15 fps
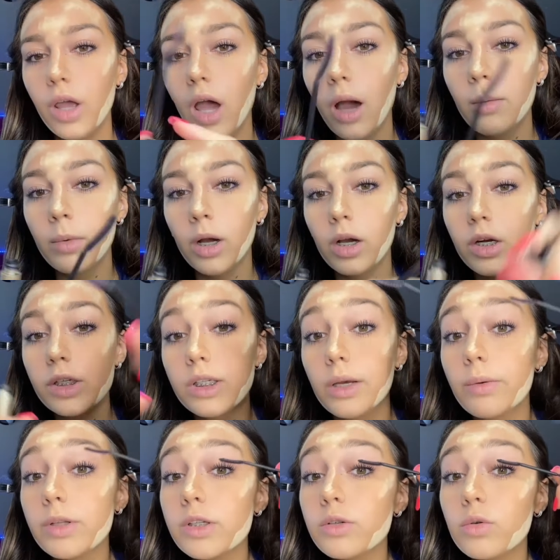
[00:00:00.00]
I'm not gonna say
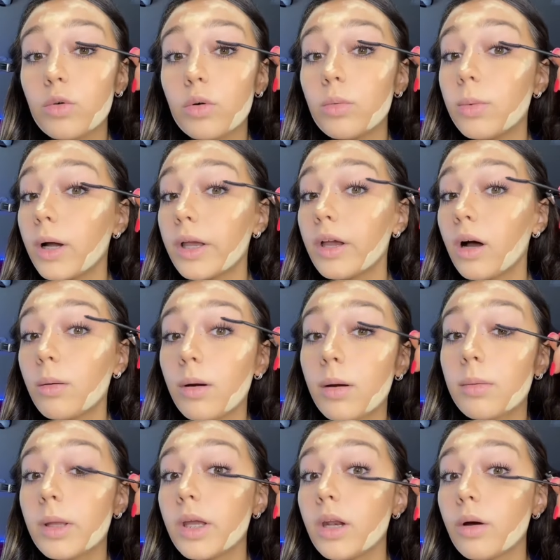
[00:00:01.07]
what school, but y'all
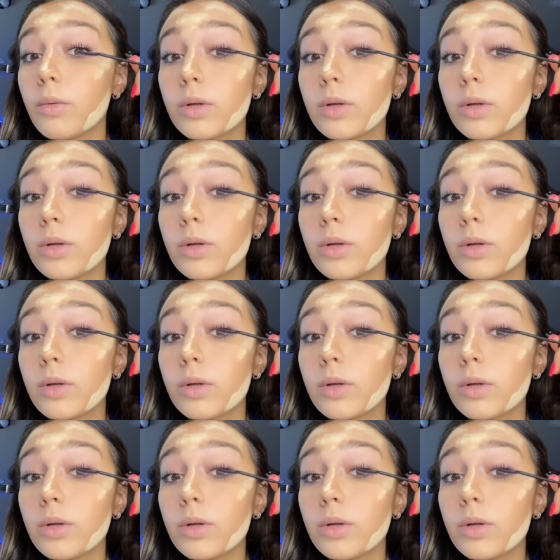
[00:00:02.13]
probably know